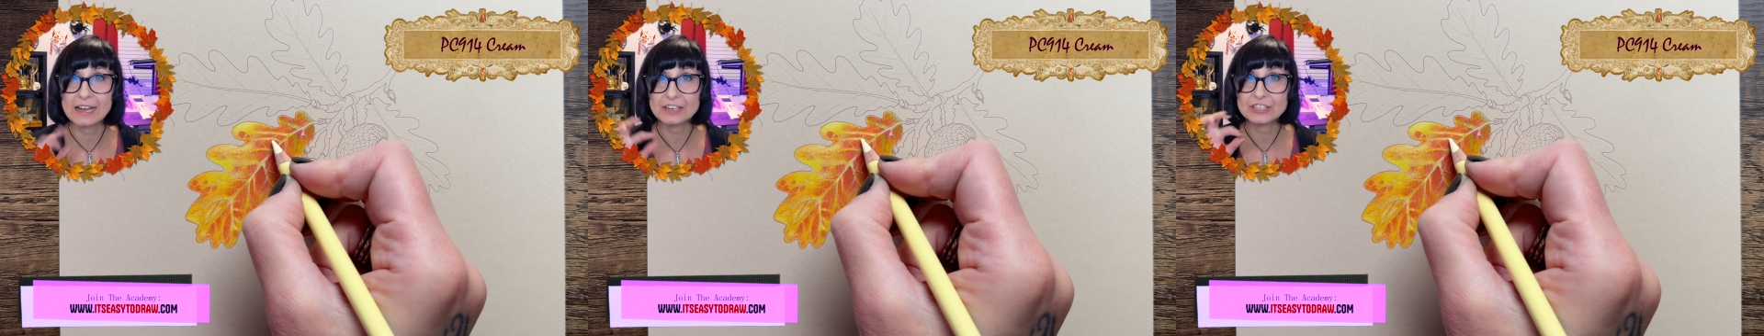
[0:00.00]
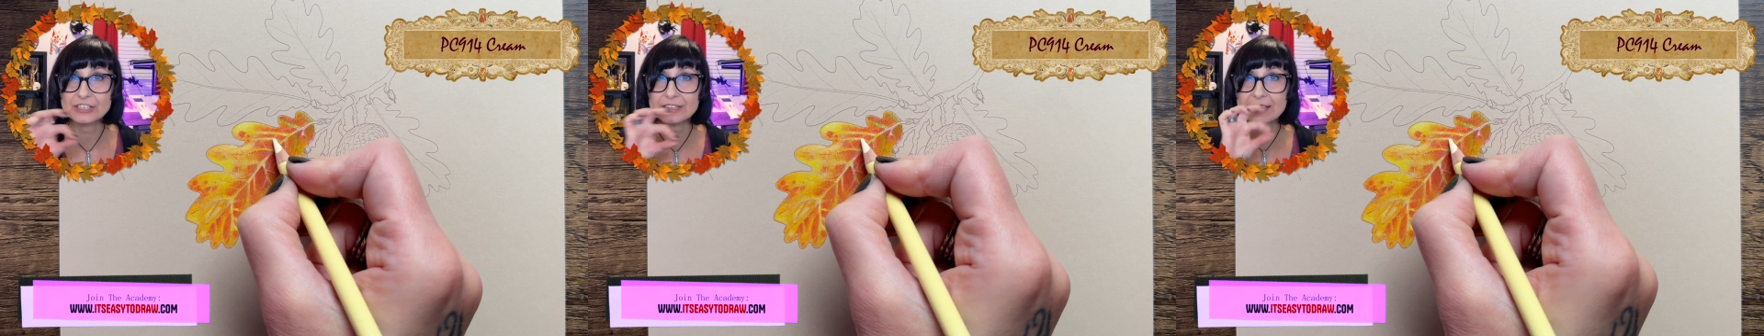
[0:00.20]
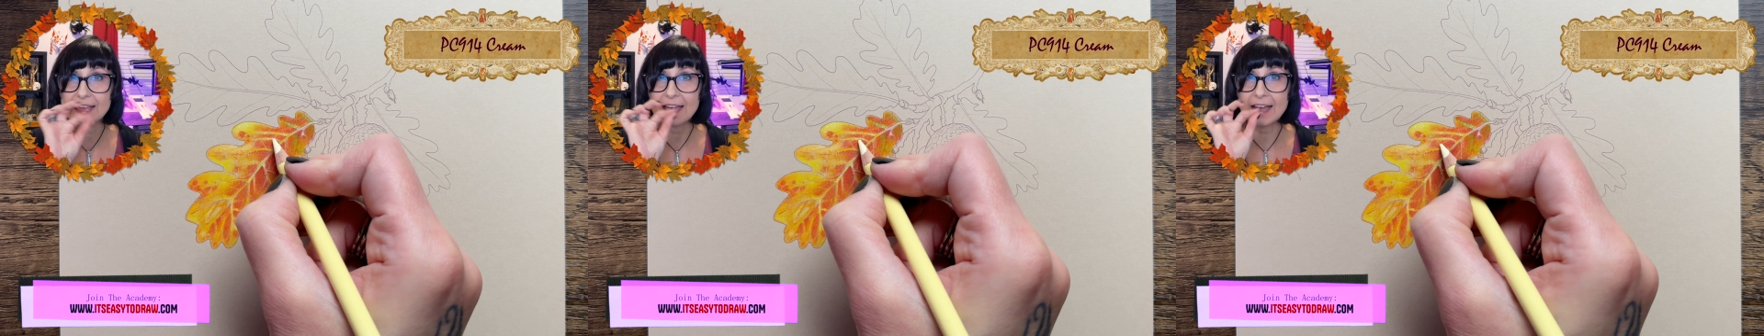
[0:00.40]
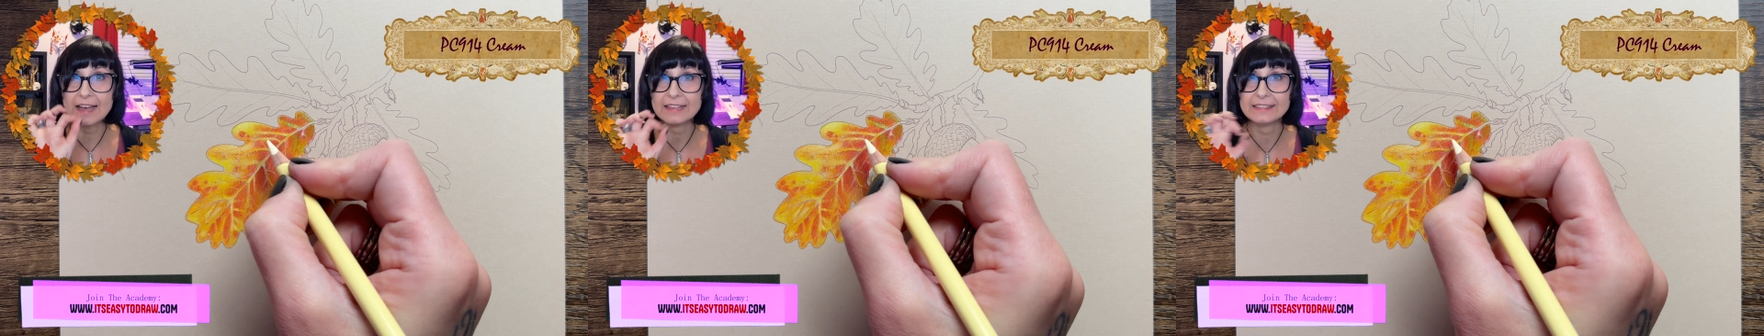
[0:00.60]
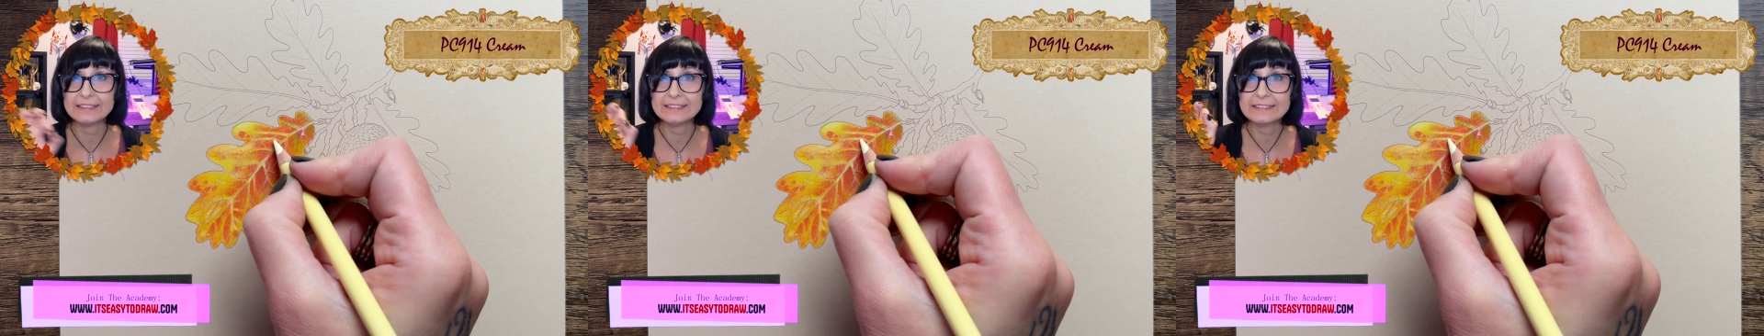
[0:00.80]
actually
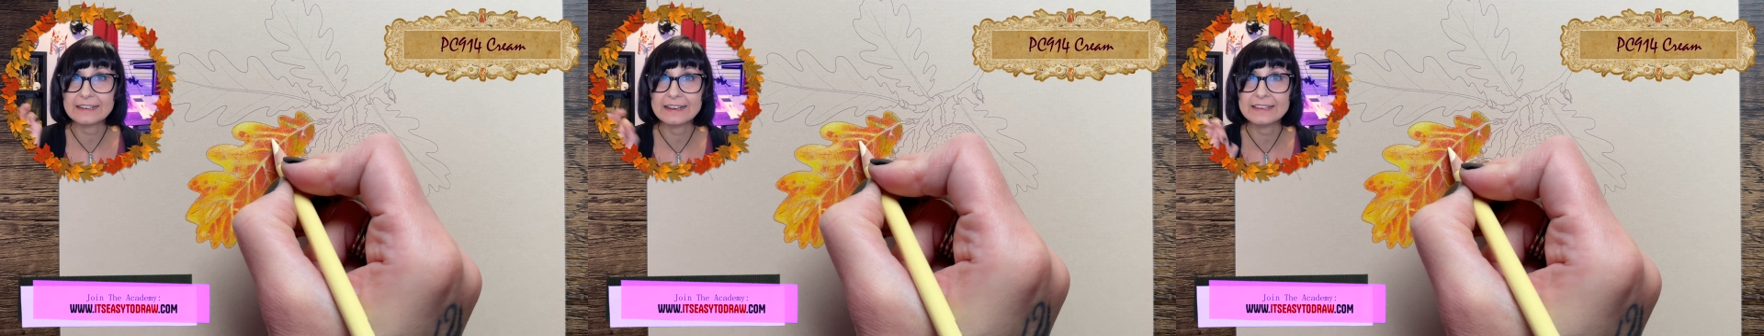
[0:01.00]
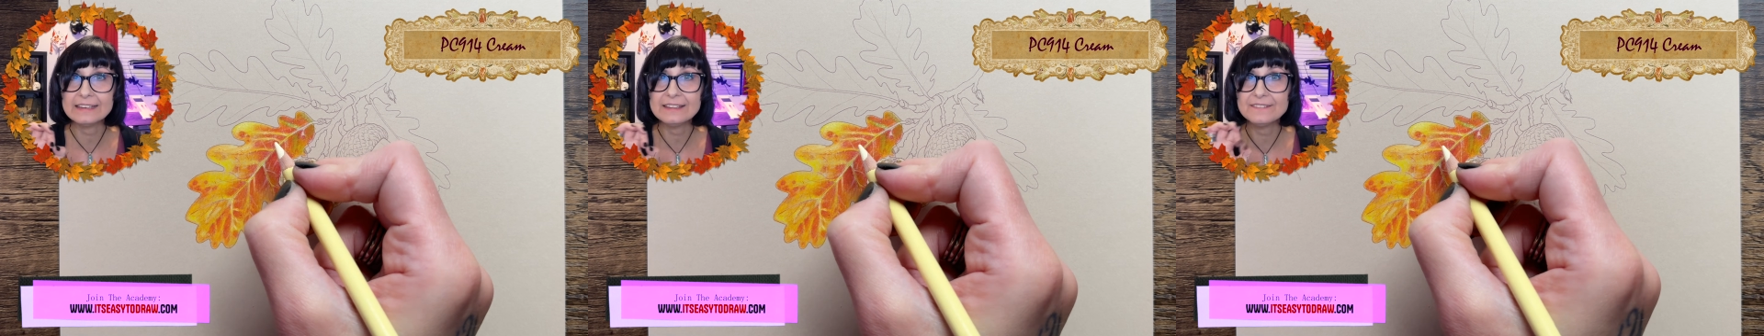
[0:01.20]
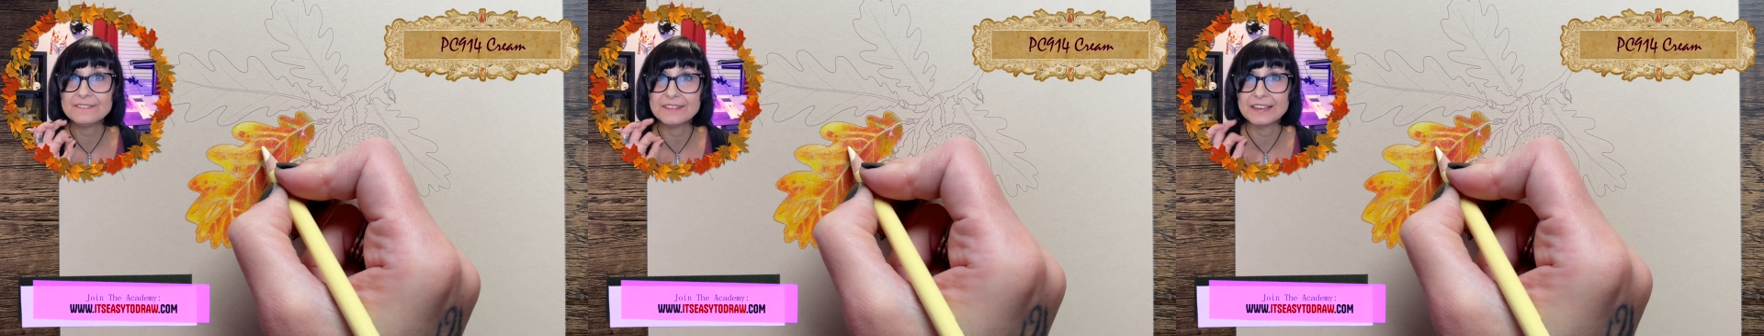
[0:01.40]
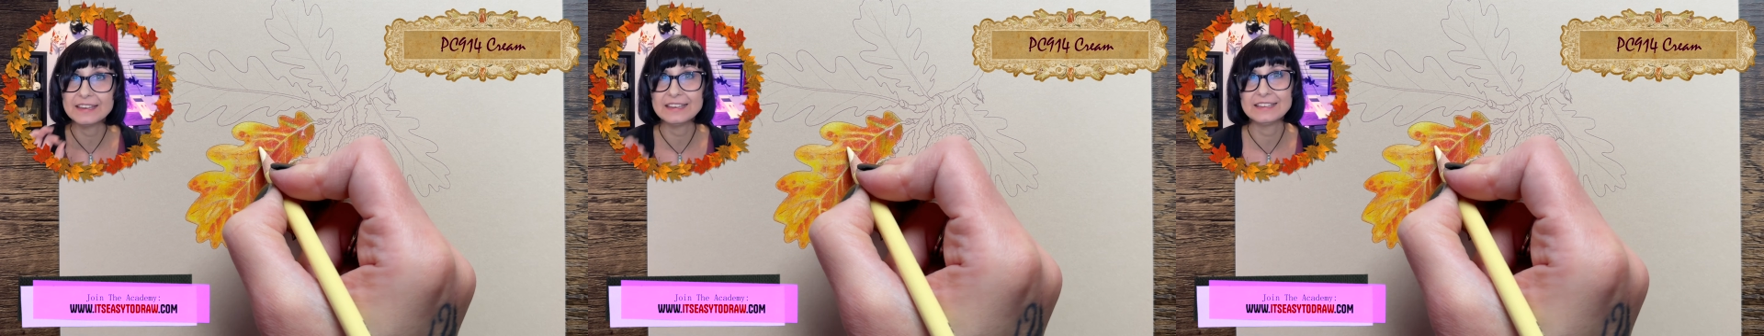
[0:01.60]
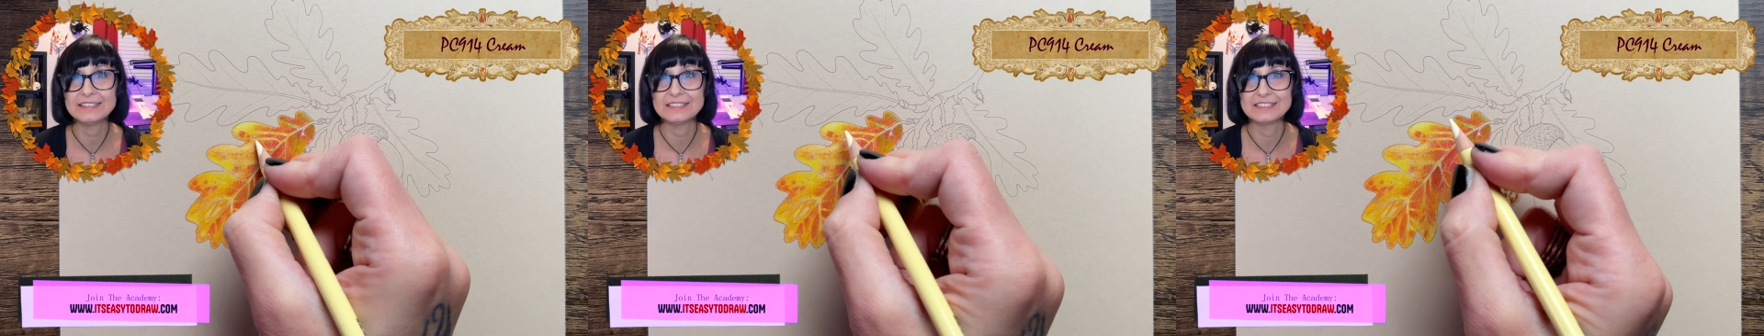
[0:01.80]
add the tiny
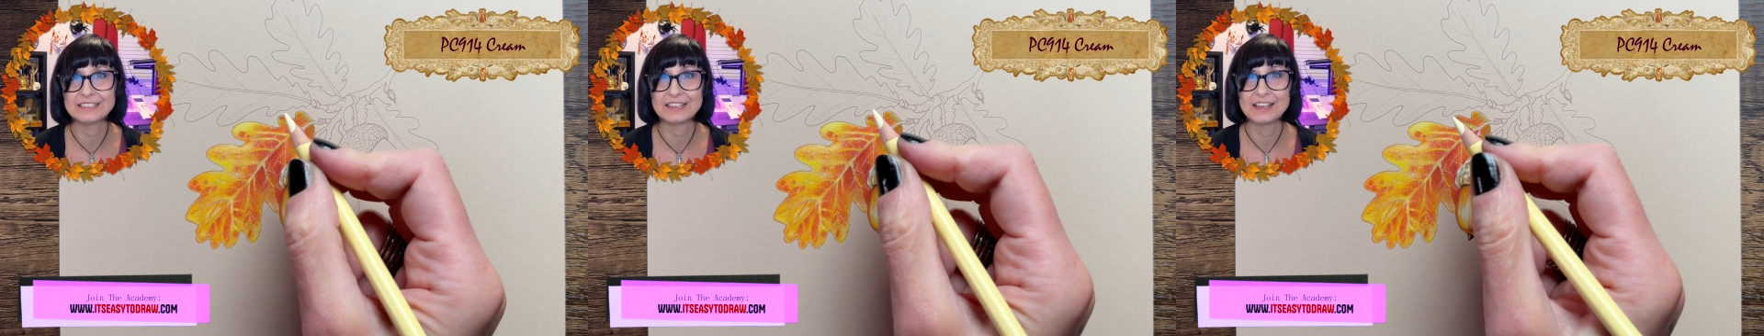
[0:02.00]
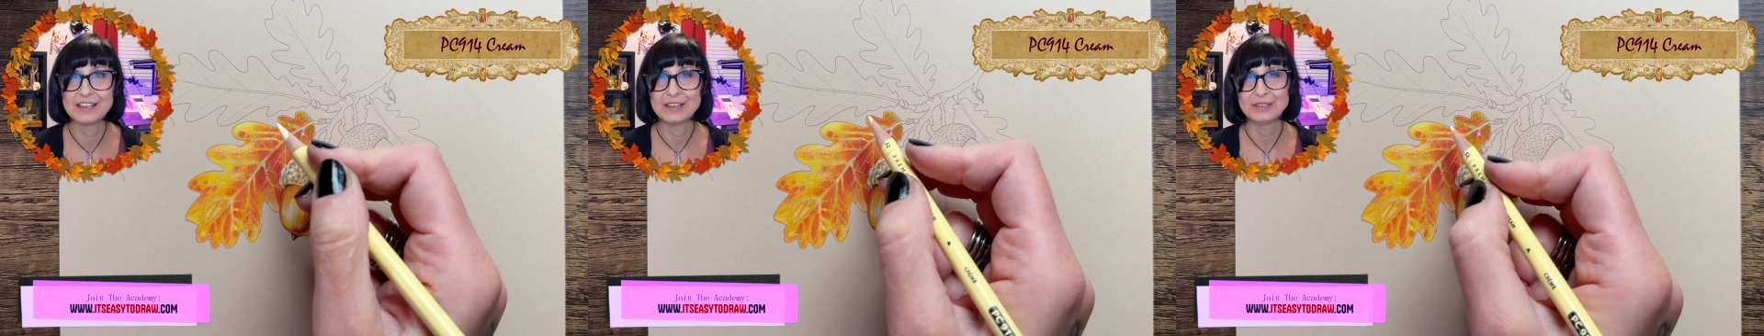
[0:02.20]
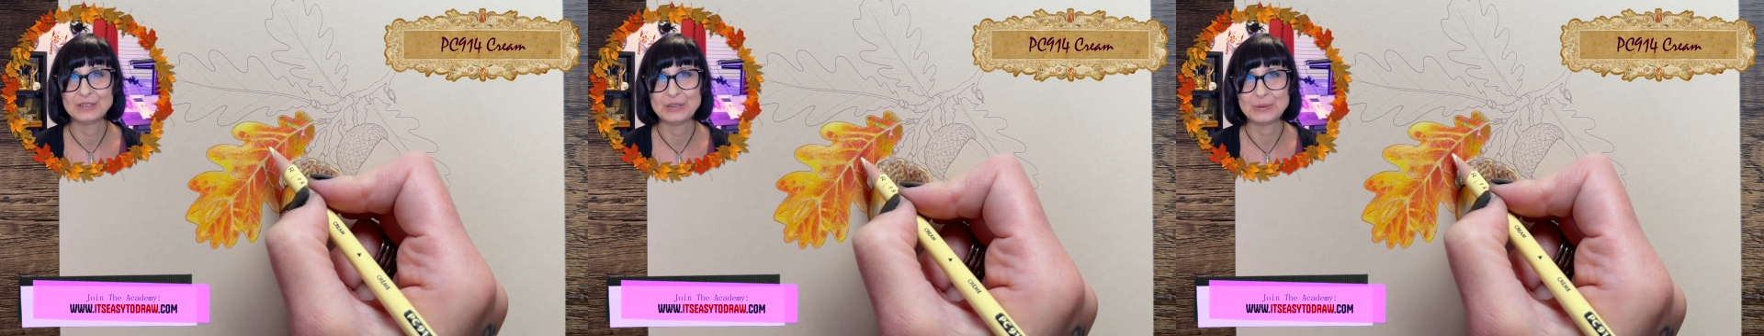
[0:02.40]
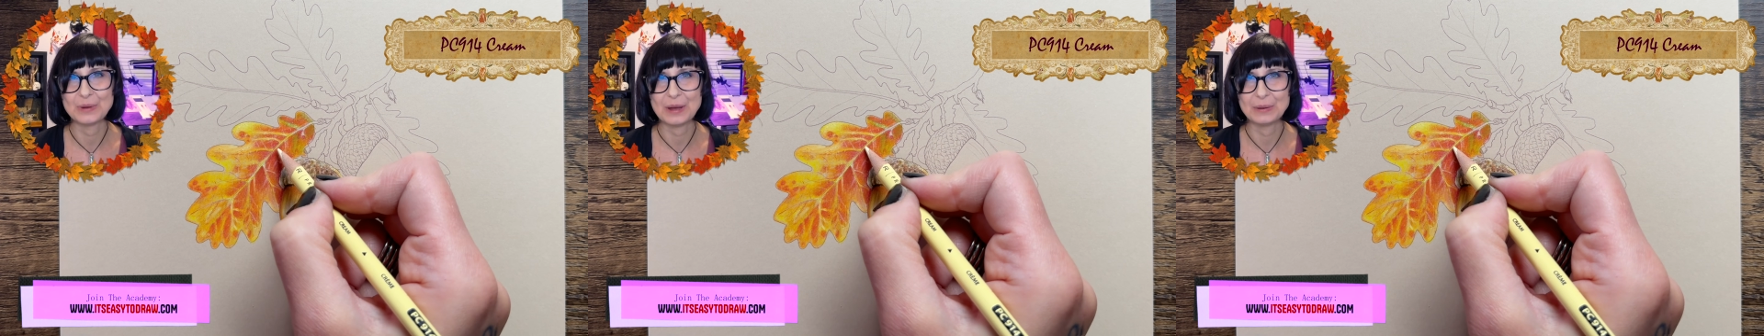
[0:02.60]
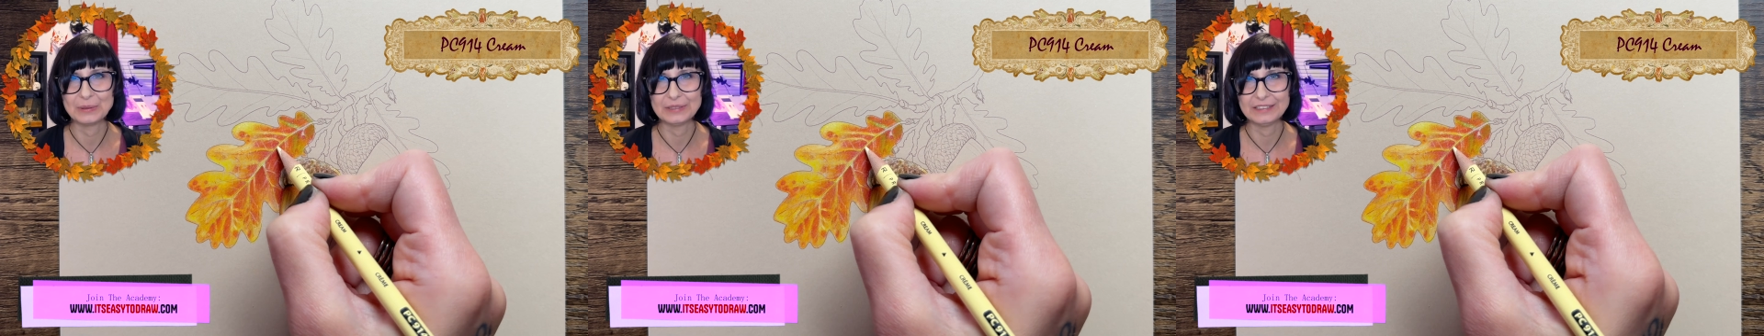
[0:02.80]
veins to
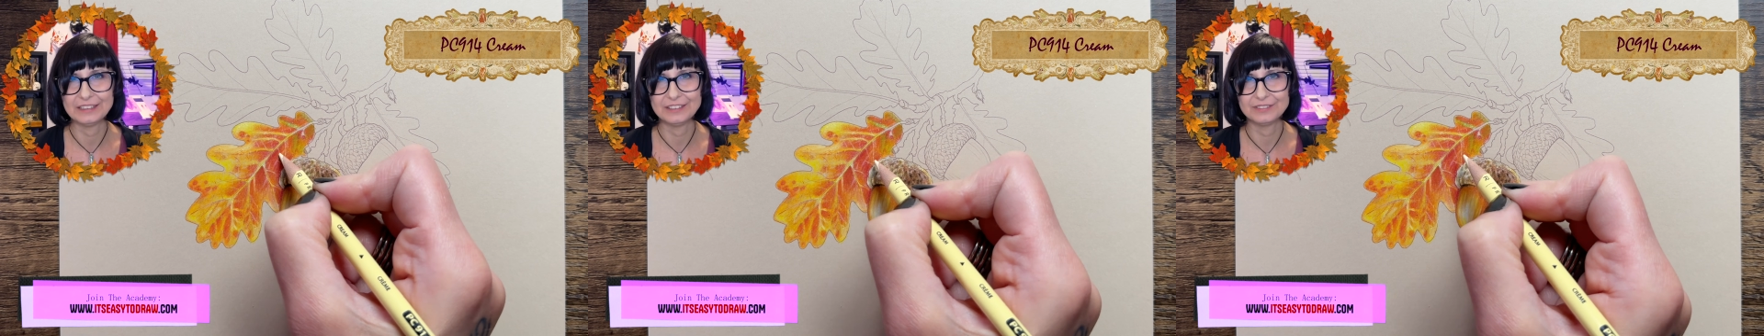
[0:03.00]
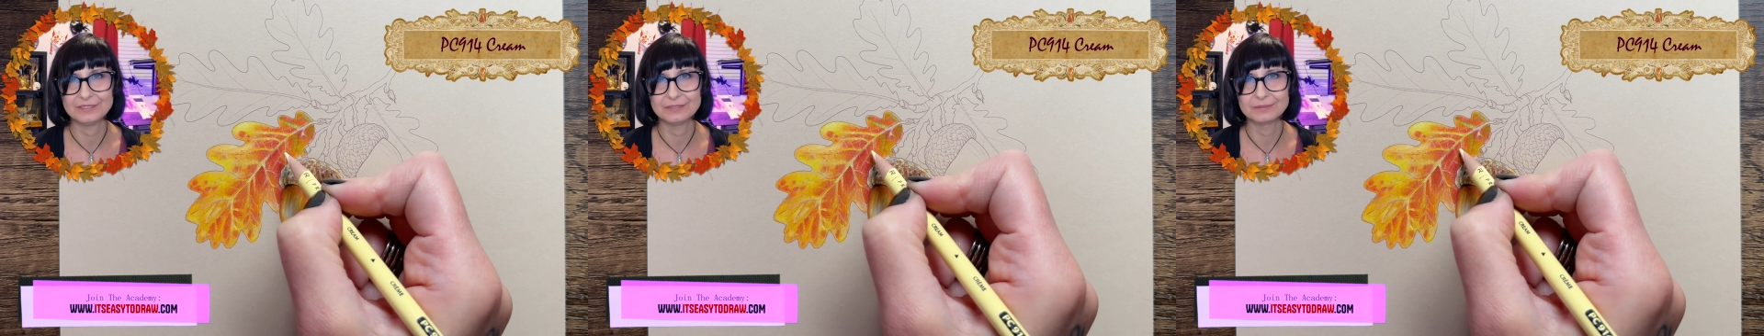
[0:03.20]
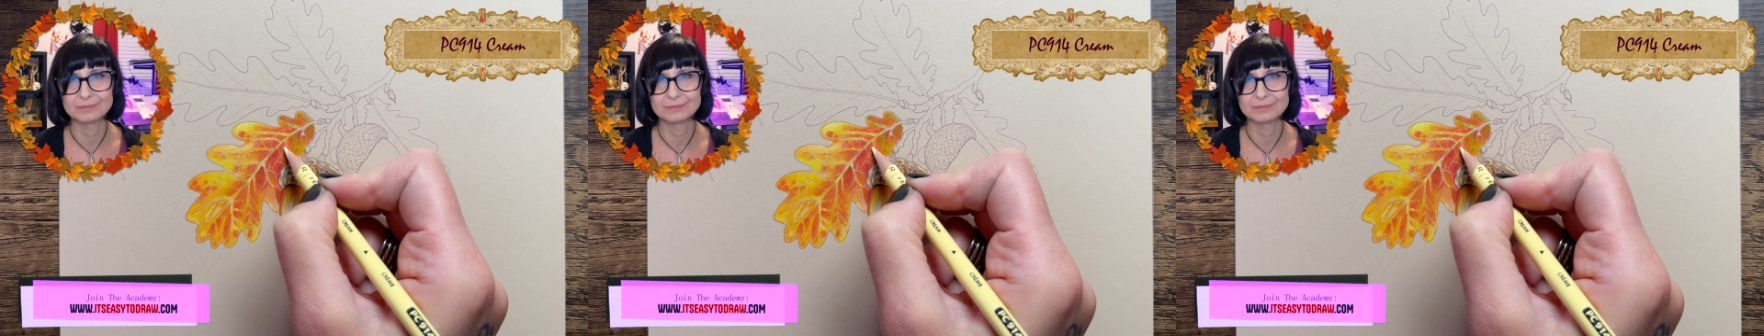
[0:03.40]
our leaf.